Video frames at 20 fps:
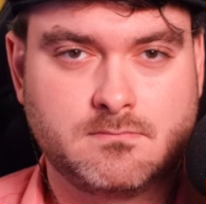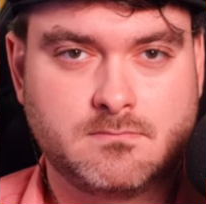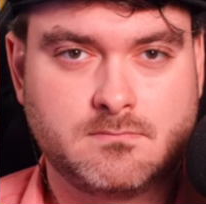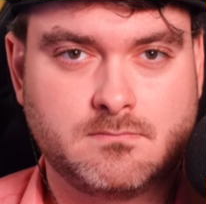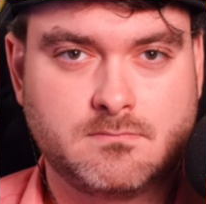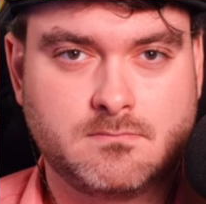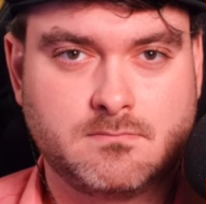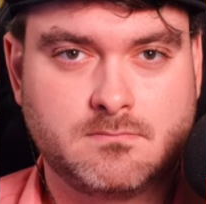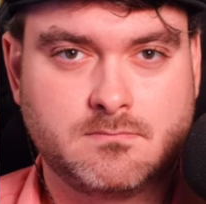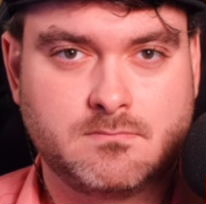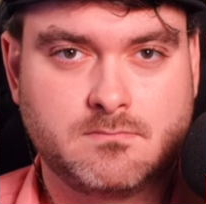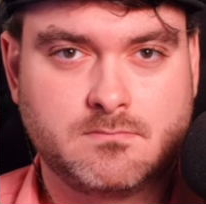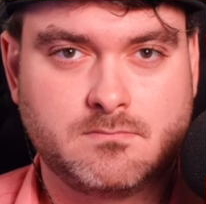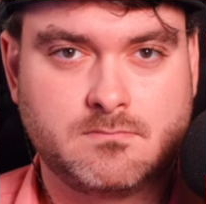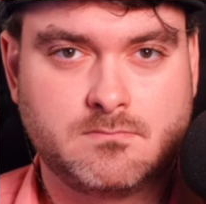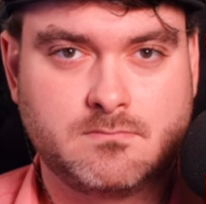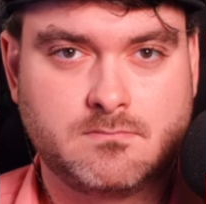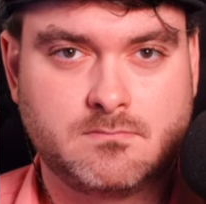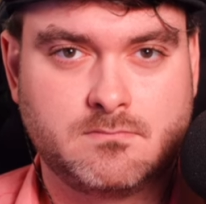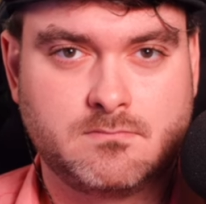
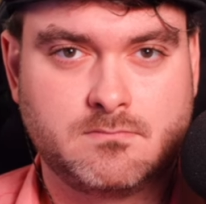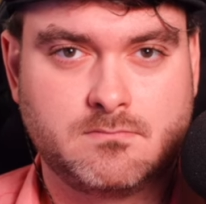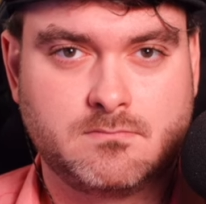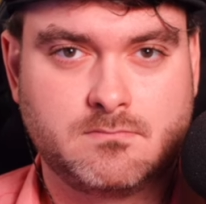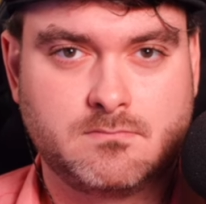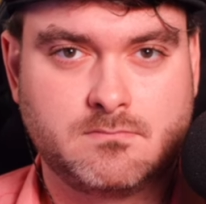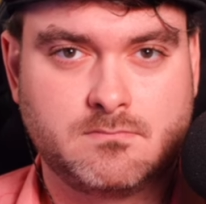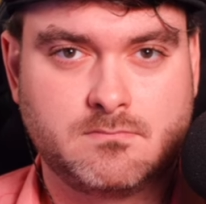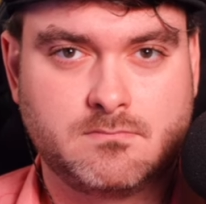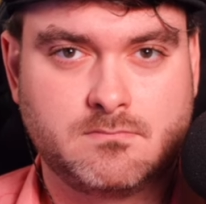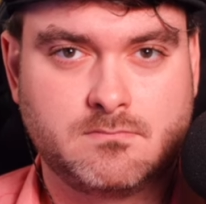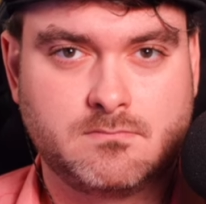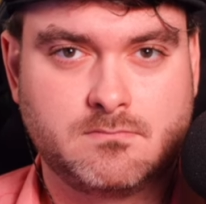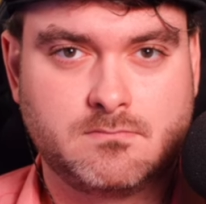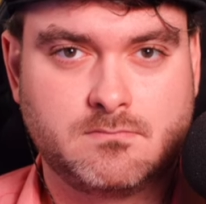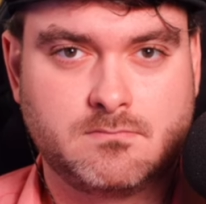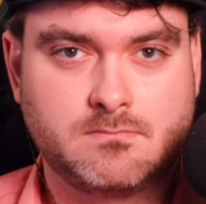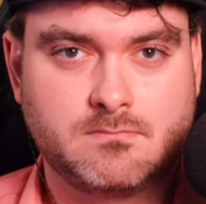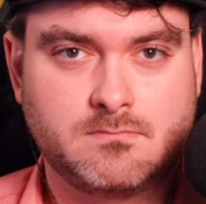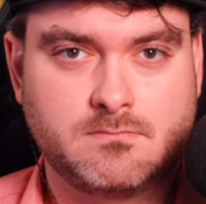
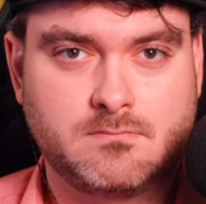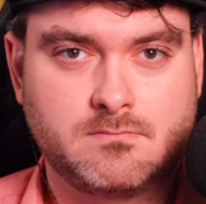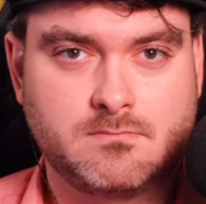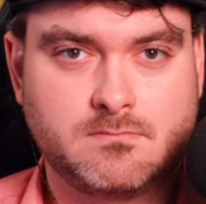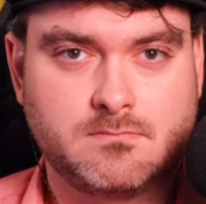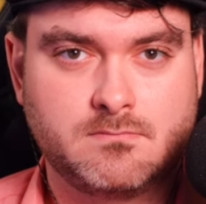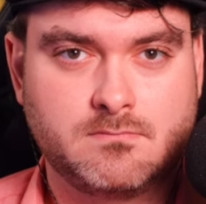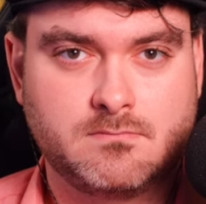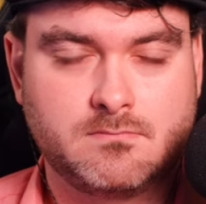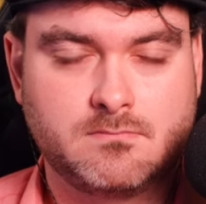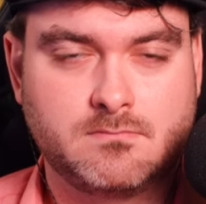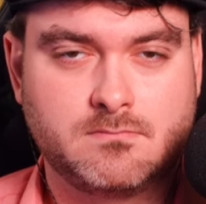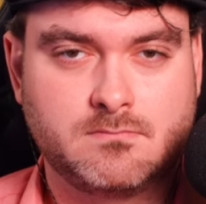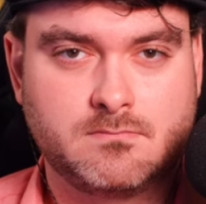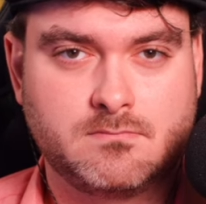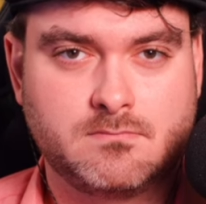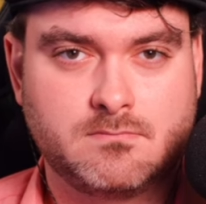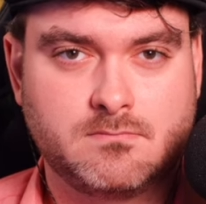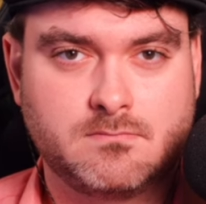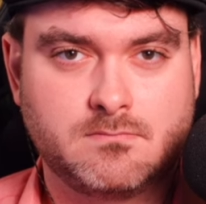
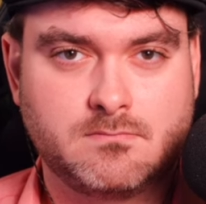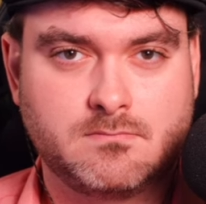[no speech]